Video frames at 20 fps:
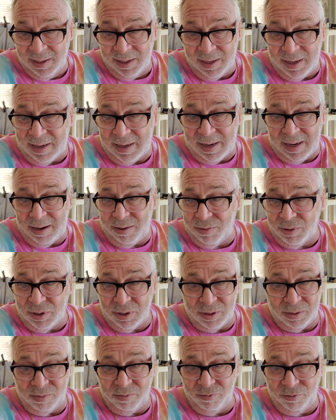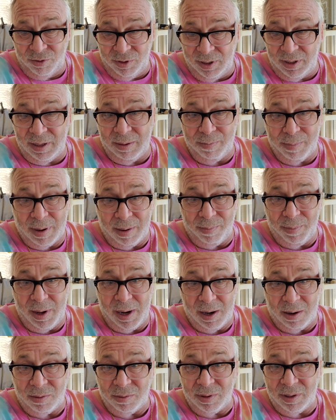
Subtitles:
I was really bummed out.